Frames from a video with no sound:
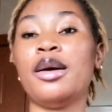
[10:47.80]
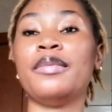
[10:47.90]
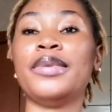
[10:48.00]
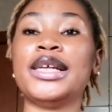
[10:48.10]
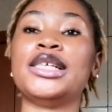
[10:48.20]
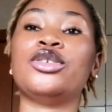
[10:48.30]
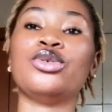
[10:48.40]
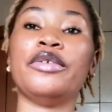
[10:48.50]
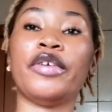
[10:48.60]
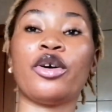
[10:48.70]
please do
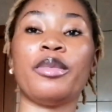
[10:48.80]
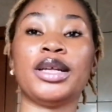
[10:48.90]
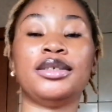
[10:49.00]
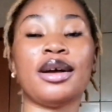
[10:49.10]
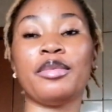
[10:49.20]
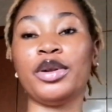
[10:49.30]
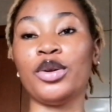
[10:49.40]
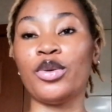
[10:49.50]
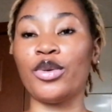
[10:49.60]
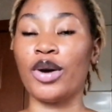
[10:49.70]
leave a comment down
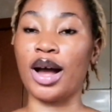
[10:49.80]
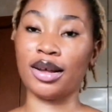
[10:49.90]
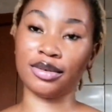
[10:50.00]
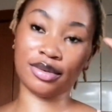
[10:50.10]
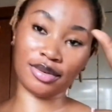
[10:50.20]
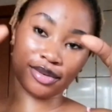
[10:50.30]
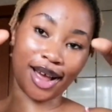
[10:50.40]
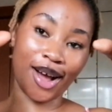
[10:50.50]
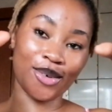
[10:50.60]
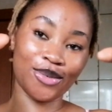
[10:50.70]
below and
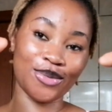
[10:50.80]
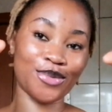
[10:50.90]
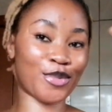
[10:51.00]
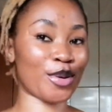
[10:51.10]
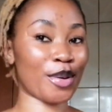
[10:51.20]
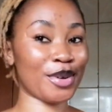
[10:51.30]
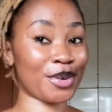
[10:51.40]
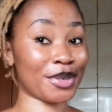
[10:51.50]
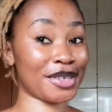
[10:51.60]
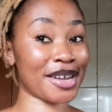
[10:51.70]
I will probably
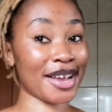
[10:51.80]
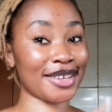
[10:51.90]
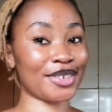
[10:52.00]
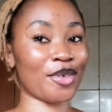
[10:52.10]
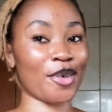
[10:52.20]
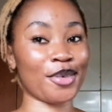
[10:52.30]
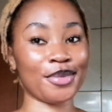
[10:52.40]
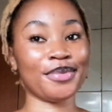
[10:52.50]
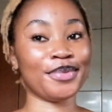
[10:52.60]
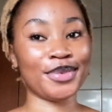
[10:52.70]
consider it, or
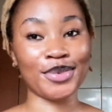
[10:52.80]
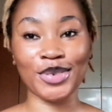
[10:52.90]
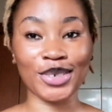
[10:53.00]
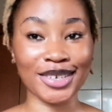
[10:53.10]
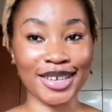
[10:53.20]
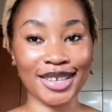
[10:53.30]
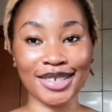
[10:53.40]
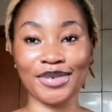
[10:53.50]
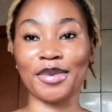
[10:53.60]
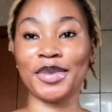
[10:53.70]
you just get
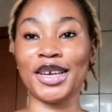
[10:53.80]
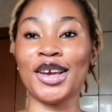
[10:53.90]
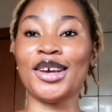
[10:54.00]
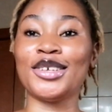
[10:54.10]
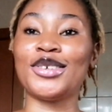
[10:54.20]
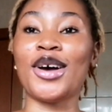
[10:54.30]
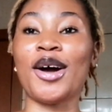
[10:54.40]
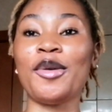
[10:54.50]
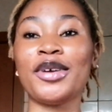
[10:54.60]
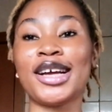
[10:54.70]
it from me. So I
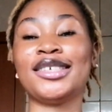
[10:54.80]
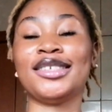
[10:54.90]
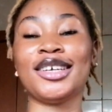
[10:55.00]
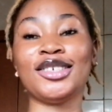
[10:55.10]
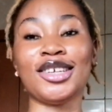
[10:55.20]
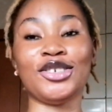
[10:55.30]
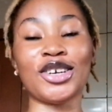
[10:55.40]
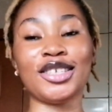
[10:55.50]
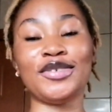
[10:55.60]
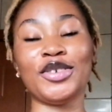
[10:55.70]
hope you guys
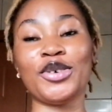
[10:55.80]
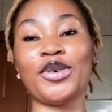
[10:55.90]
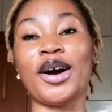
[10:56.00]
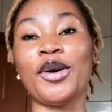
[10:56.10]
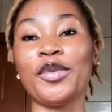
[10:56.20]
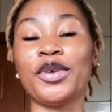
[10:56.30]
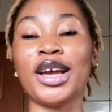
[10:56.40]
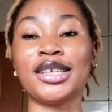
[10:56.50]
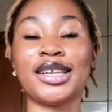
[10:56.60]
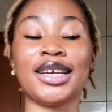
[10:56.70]
enjoyed this video. I hope
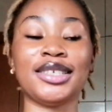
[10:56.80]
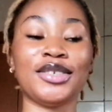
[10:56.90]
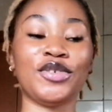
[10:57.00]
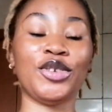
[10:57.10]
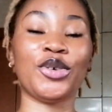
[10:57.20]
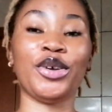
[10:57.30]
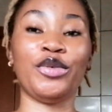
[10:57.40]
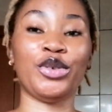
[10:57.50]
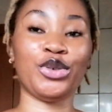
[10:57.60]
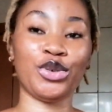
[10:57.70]
you guys like this video.
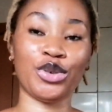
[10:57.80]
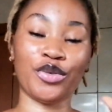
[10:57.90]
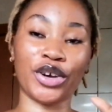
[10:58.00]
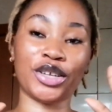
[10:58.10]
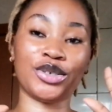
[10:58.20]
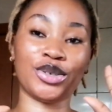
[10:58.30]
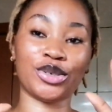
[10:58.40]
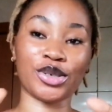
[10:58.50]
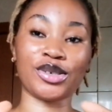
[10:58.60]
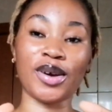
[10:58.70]
If you do not forget to
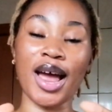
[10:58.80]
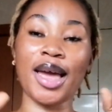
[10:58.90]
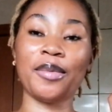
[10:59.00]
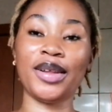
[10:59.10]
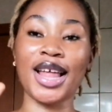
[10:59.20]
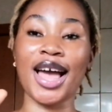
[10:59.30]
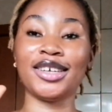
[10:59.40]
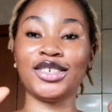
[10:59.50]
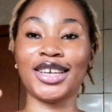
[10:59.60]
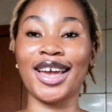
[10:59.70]
subscribe,
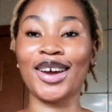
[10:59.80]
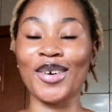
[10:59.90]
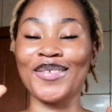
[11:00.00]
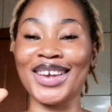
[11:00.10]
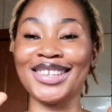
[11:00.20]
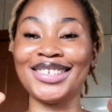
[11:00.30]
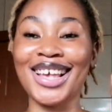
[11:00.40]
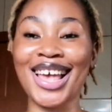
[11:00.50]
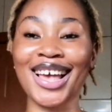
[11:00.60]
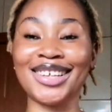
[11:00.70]
like, share, comment,
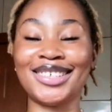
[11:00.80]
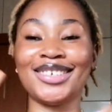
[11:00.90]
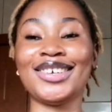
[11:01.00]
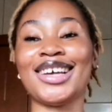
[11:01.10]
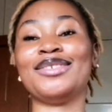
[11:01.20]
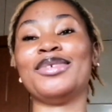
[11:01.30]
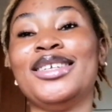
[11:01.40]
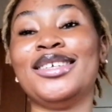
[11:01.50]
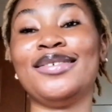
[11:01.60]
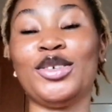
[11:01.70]
and see you guys
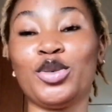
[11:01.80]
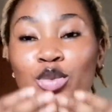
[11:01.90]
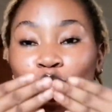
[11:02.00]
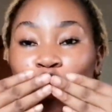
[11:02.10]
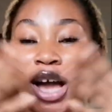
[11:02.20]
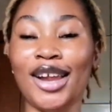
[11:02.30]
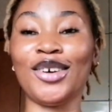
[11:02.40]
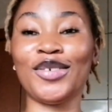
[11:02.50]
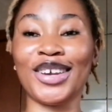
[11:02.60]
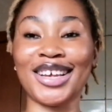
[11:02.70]
next video. I
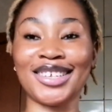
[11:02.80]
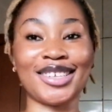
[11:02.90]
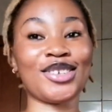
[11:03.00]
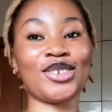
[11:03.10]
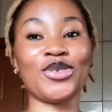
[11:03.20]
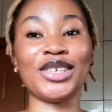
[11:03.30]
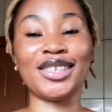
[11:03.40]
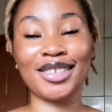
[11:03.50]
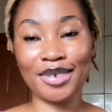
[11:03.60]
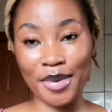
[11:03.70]
love you guys as
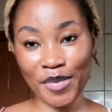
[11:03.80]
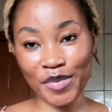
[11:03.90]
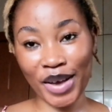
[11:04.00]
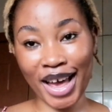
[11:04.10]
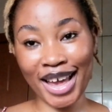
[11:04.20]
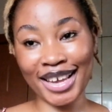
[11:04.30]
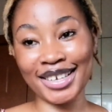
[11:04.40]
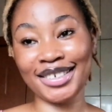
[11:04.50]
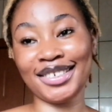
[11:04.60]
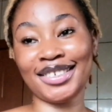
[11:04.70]
always. Bye.